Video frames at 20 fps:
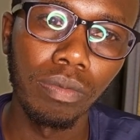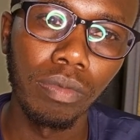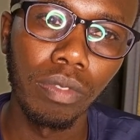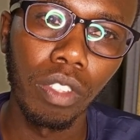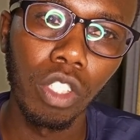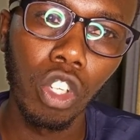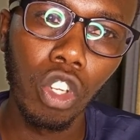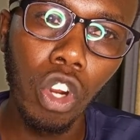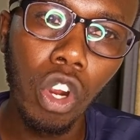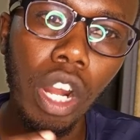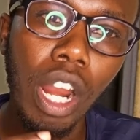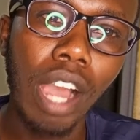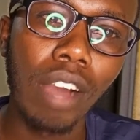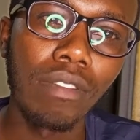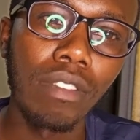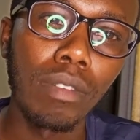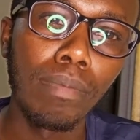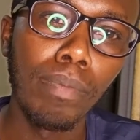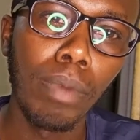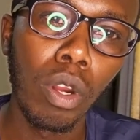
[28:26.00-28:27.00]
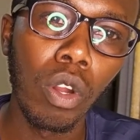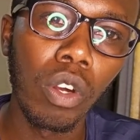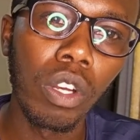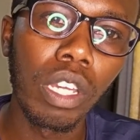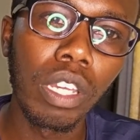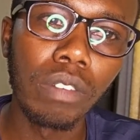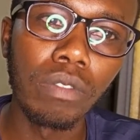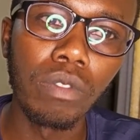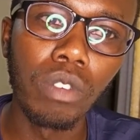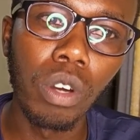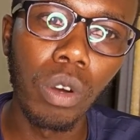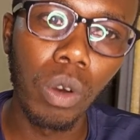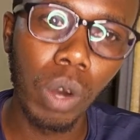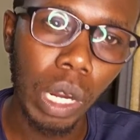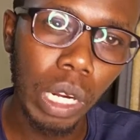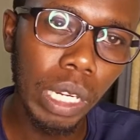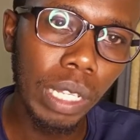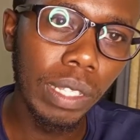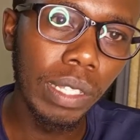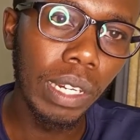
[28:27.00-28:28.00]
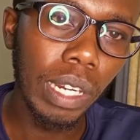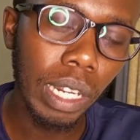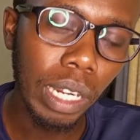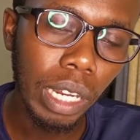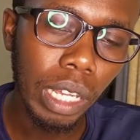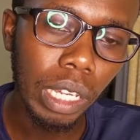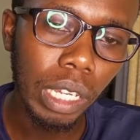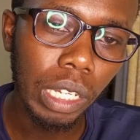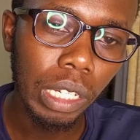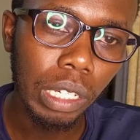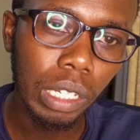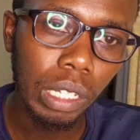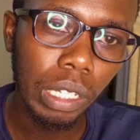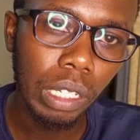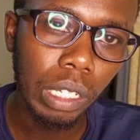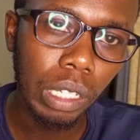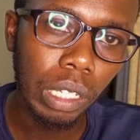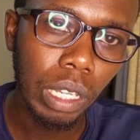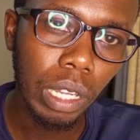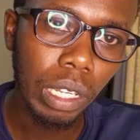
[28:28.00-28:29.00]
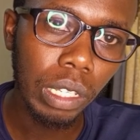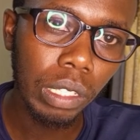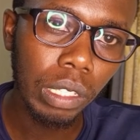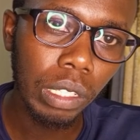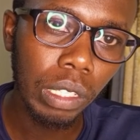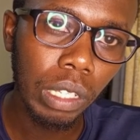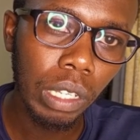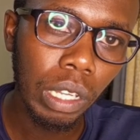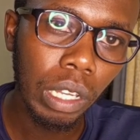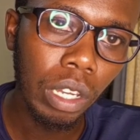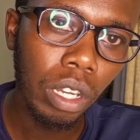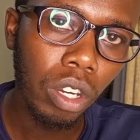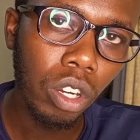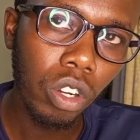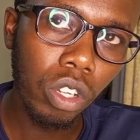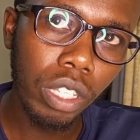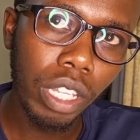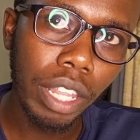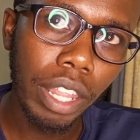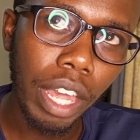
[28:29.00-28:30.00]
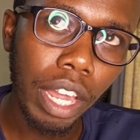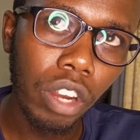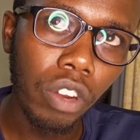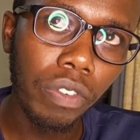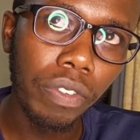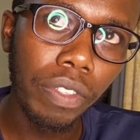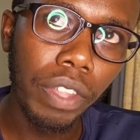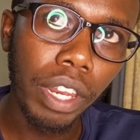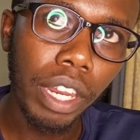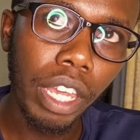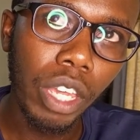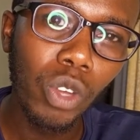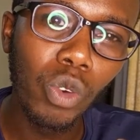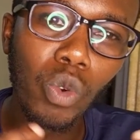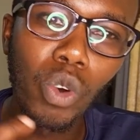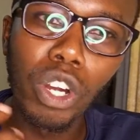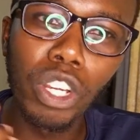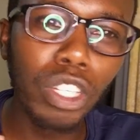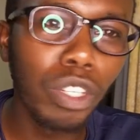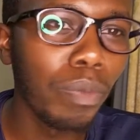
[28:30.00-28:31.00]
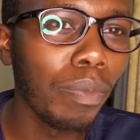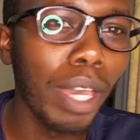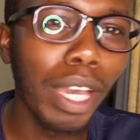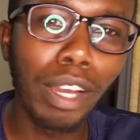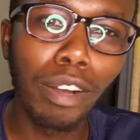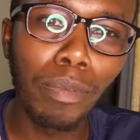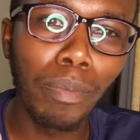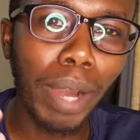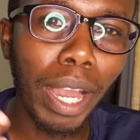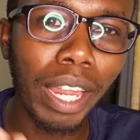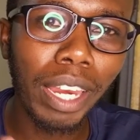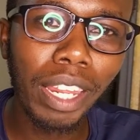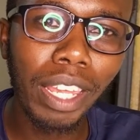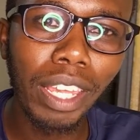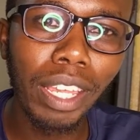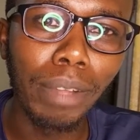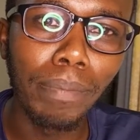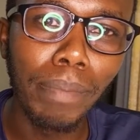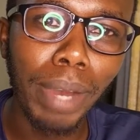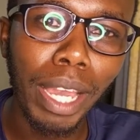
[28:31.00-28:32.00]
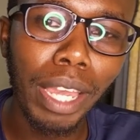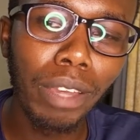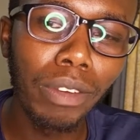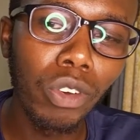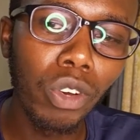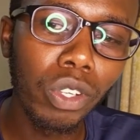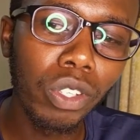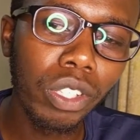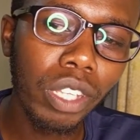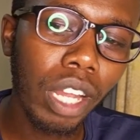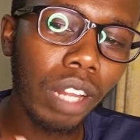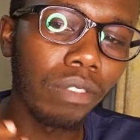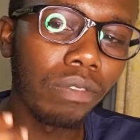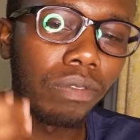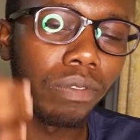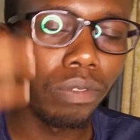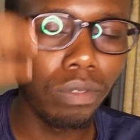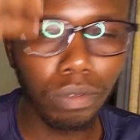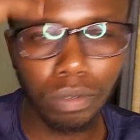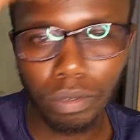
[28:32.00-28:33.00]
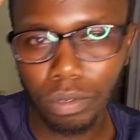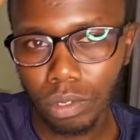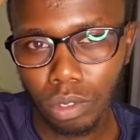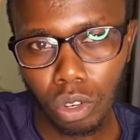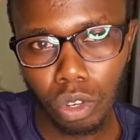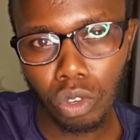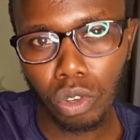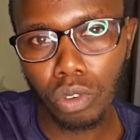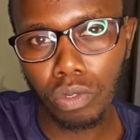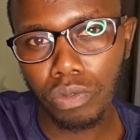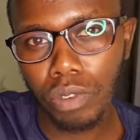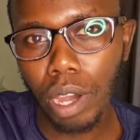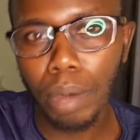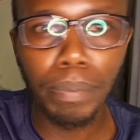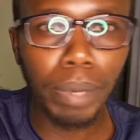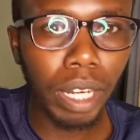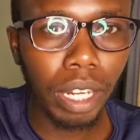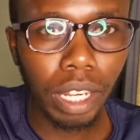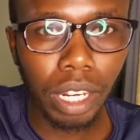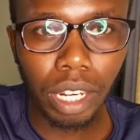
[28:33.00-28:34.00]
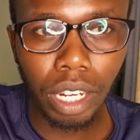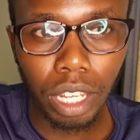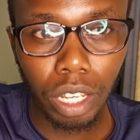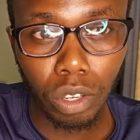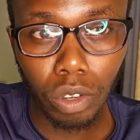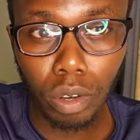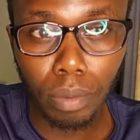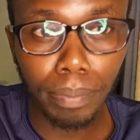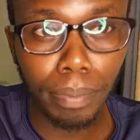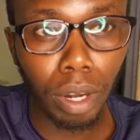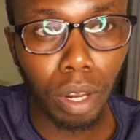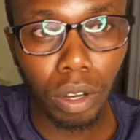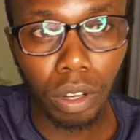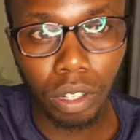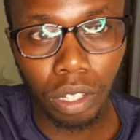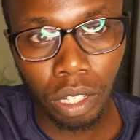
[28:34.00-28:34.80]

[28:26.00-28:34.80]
You don't have a blog if no one is reading it. Yes, because at the end of the day, you won't make money by yourself or your family reading your blog.